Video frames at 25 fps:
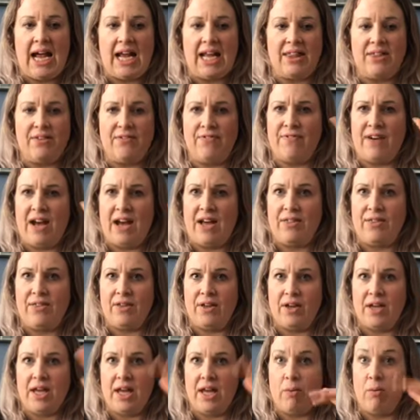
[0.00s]
in the fact
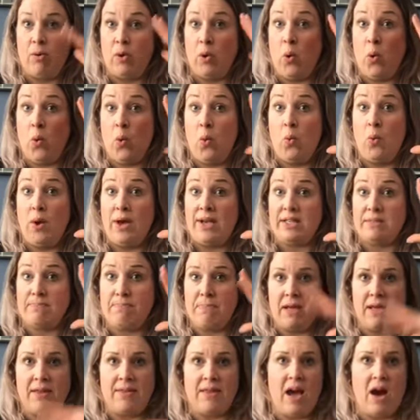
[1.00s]
that it will always
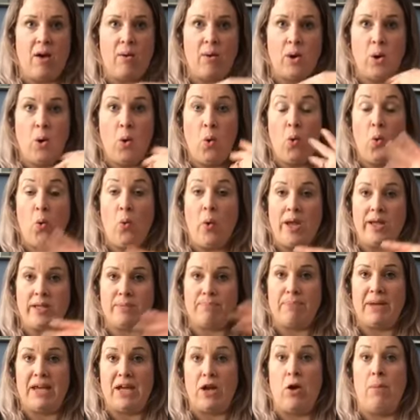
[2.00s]
be there, I will always
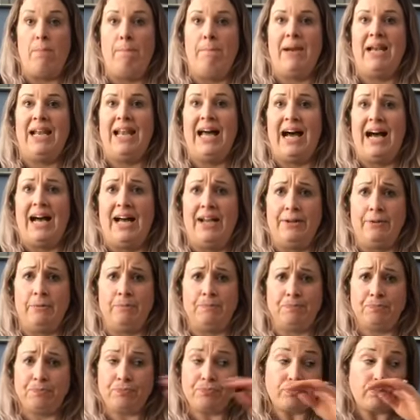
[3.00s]
be on plan.
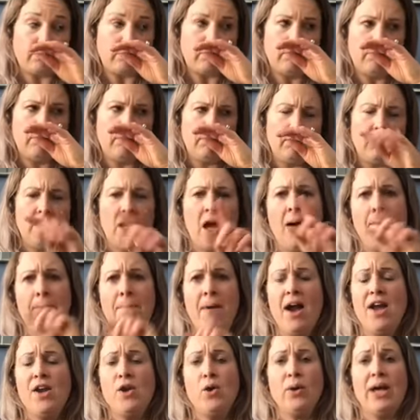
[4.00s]
I
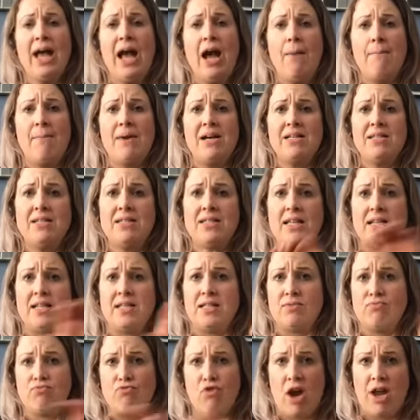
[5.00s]
might not count my
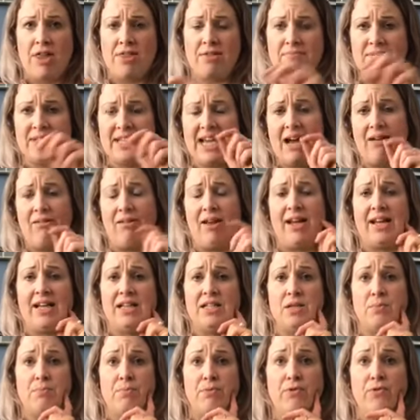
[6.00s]
sins and write them down like I
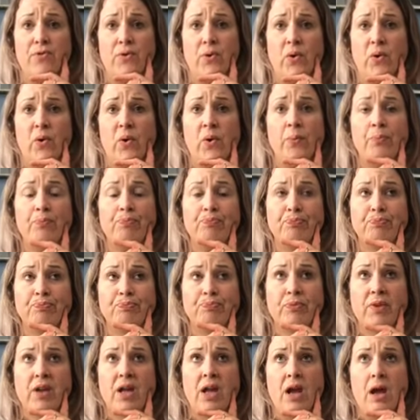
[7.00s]
did before,
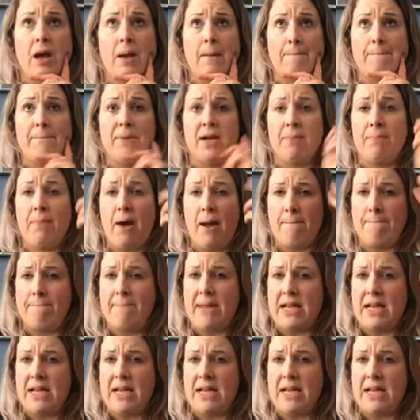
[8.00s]
but I might